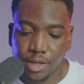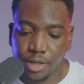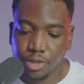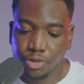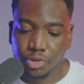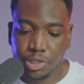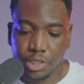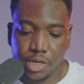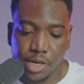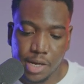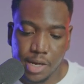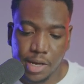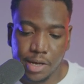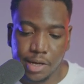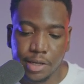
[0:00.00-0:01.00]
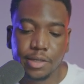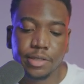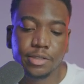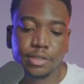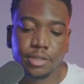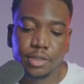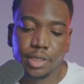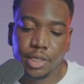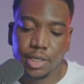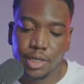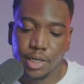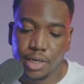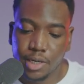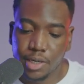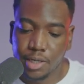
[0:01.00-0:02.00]
thing you see is
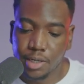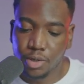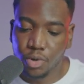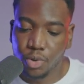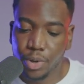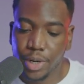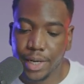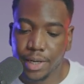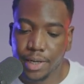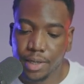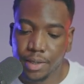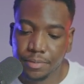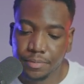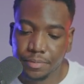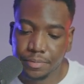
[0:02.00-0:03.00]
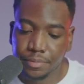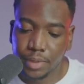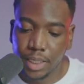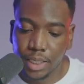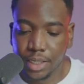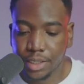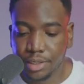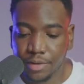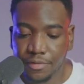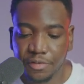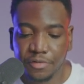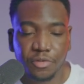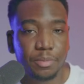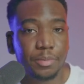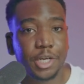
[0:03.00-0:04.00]
a quick list of
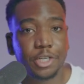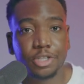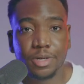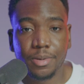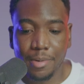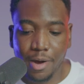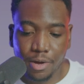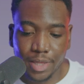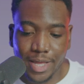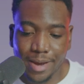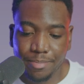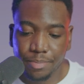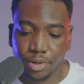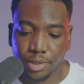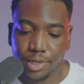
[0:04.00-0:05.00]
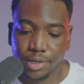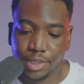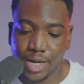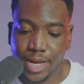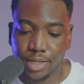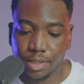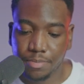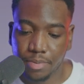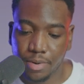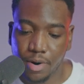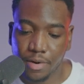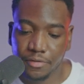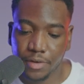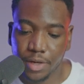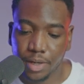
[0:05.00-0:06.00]
information about that product, like the
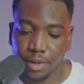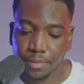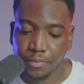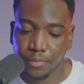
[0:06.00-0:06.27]
profit,